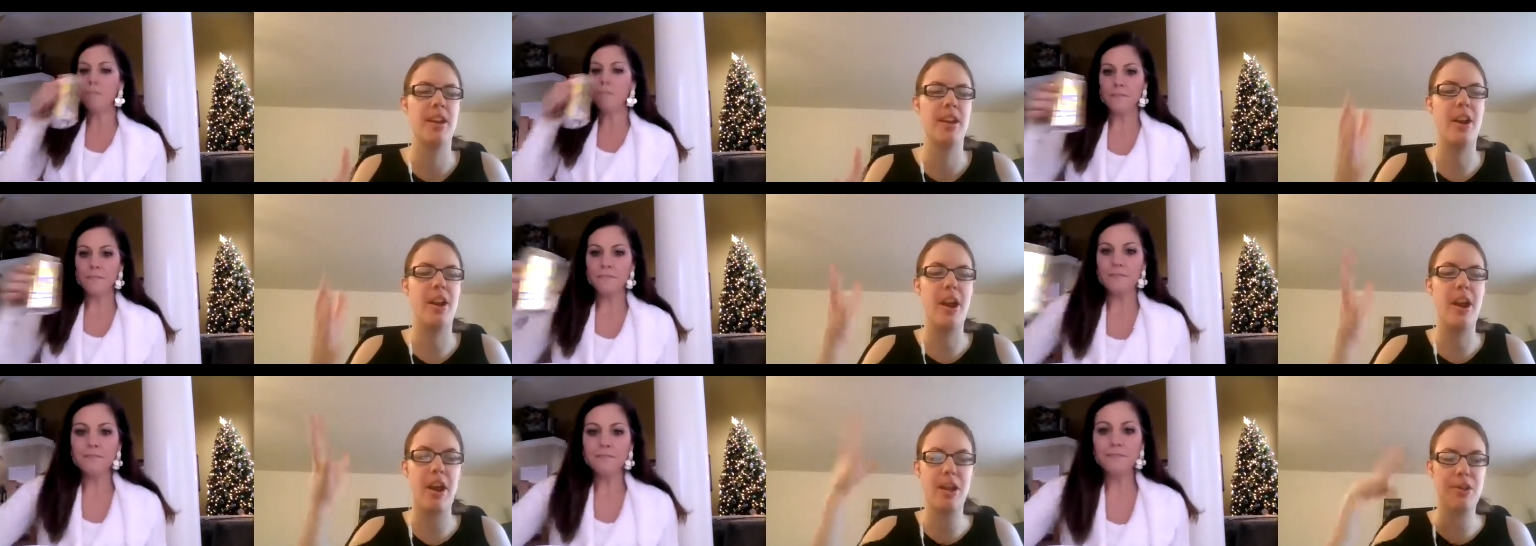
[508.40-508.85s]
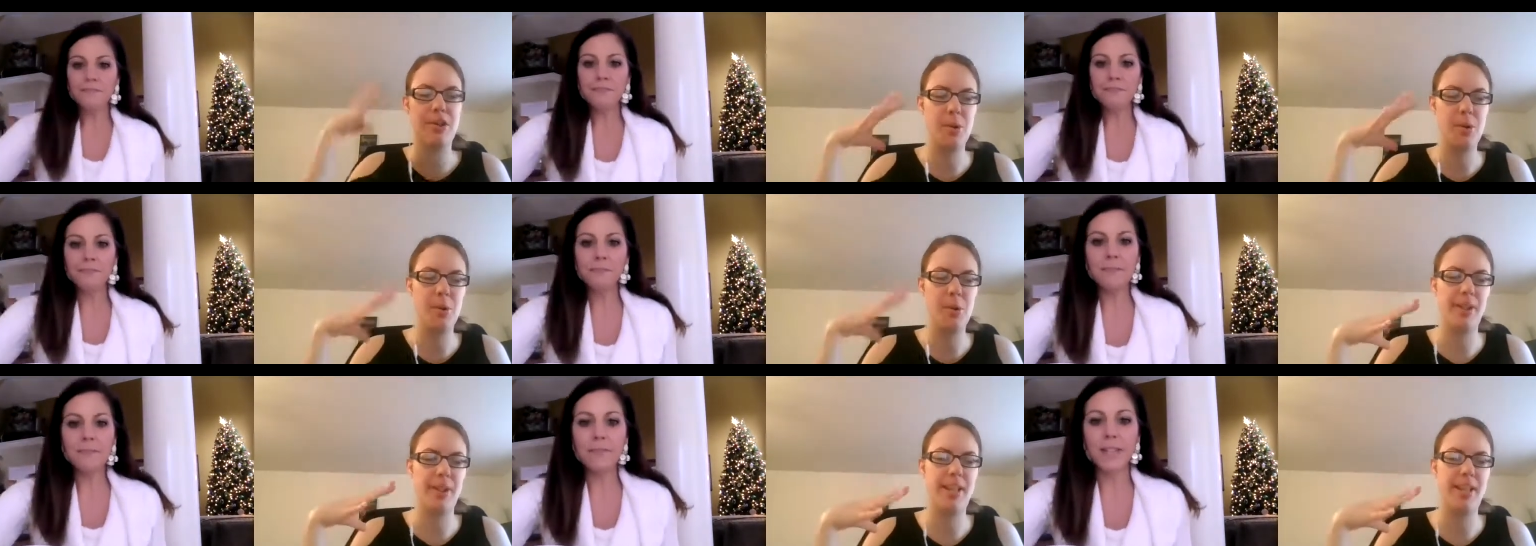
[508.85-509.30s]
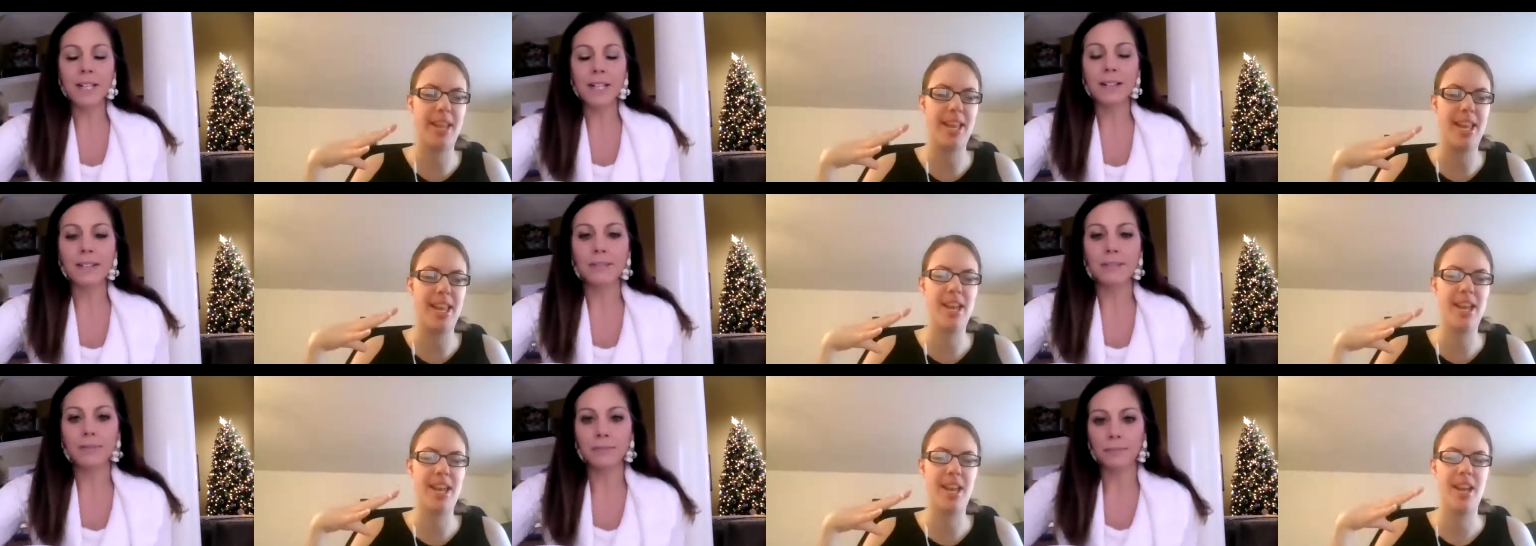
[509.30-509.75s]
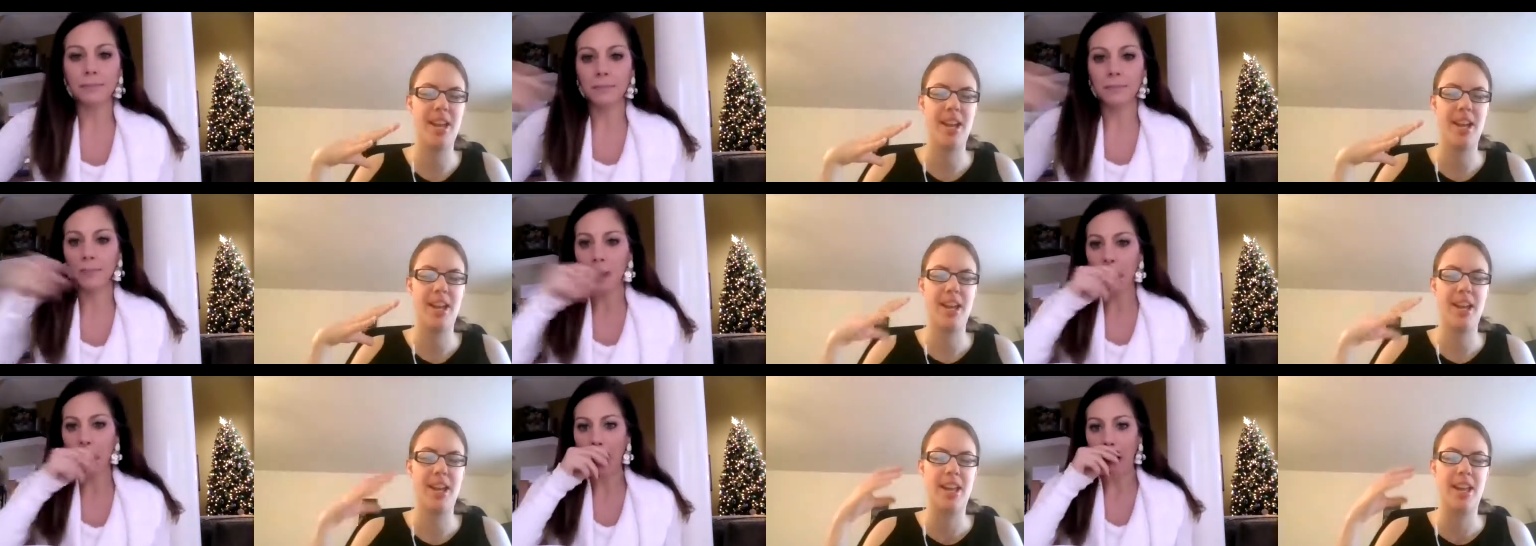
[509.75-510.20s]
Speaker 1: not totally like
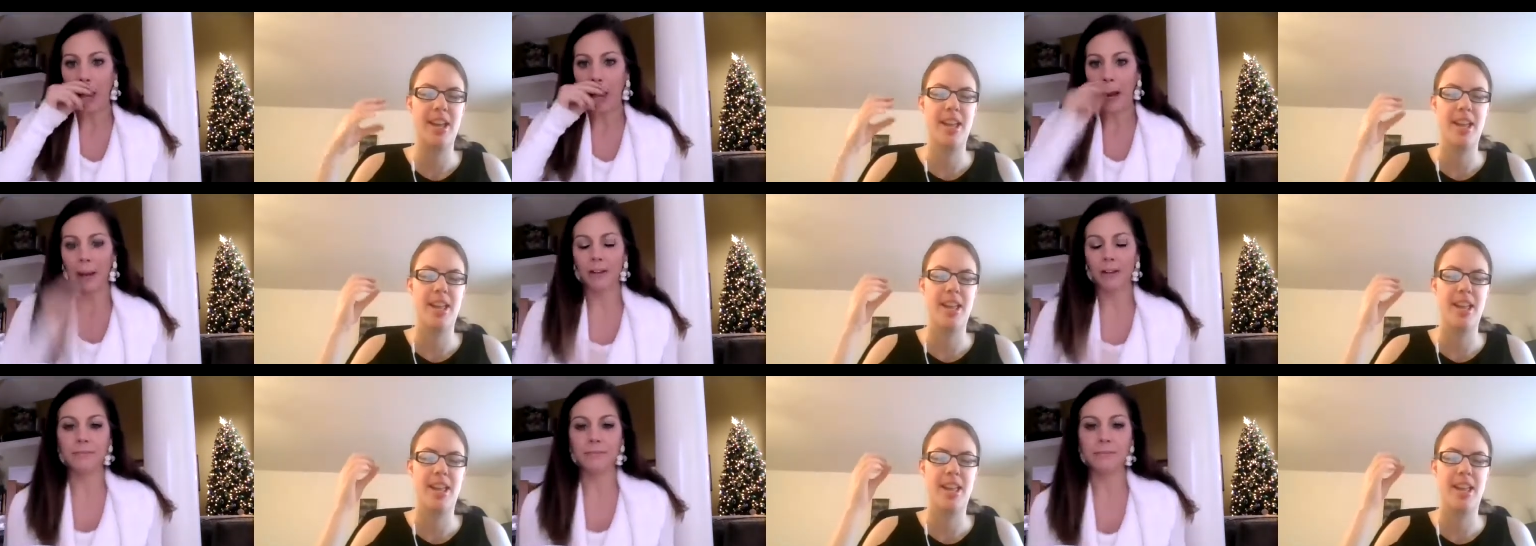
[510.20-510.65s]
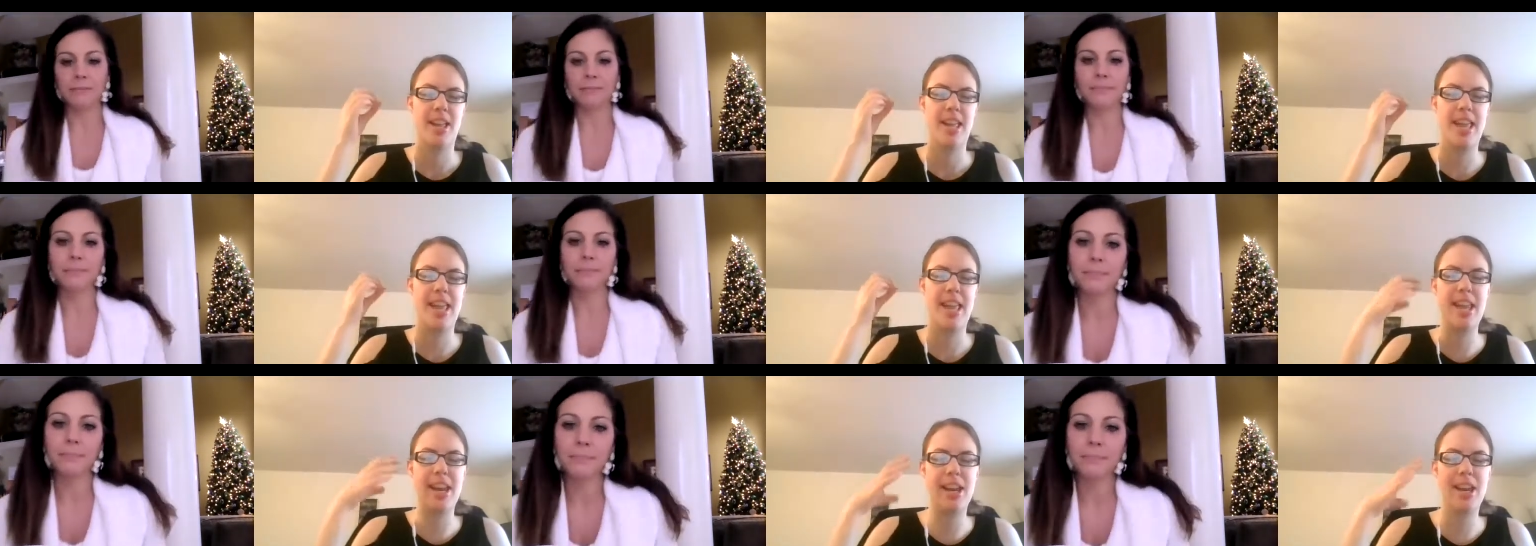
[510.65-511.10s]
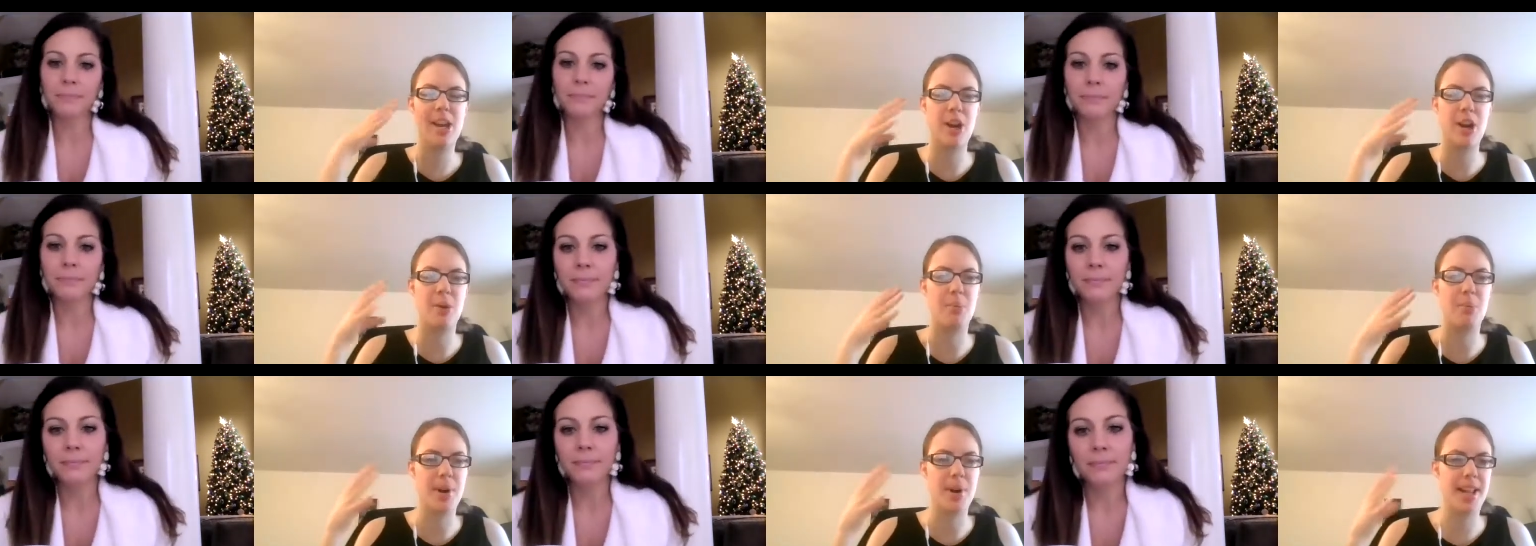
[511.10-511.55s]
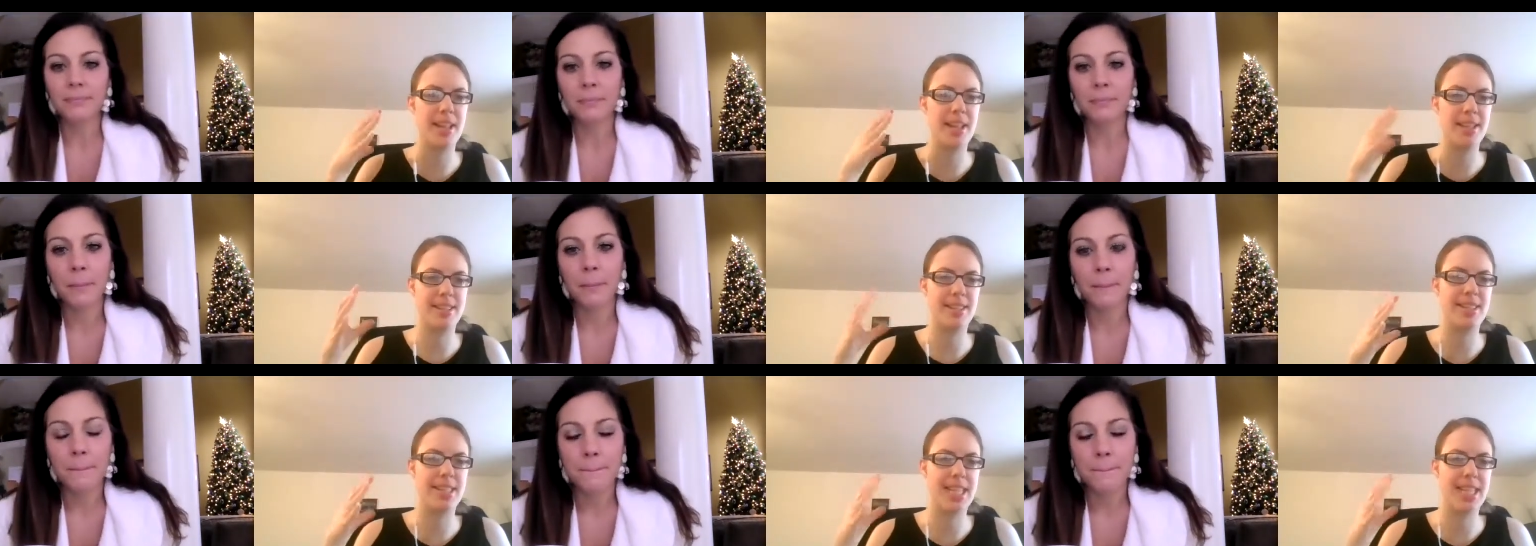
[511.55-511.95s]
hitting our brains the